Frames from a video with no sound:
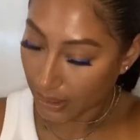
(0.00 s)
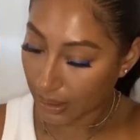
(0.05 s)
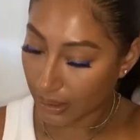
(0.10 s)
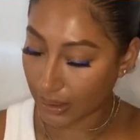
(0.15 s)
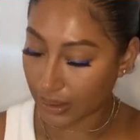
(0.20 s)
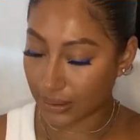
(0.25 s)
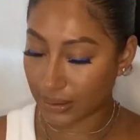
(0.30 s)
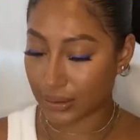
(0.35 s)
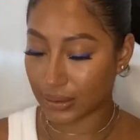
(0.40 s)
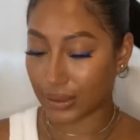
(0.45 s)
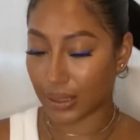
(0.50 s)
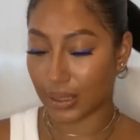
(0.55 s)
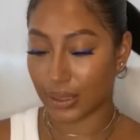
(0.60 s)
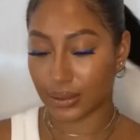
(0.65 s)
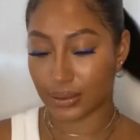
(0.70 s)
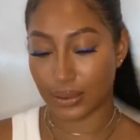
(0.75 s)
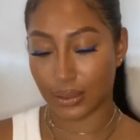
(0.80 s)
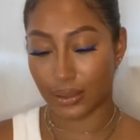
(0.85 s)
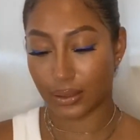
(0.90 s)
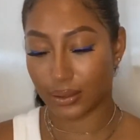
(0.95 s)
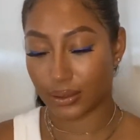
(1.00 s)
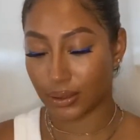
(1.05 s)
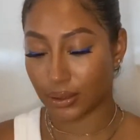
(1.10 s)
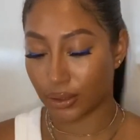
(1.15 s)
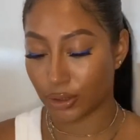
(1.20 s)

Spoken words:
it says that it's a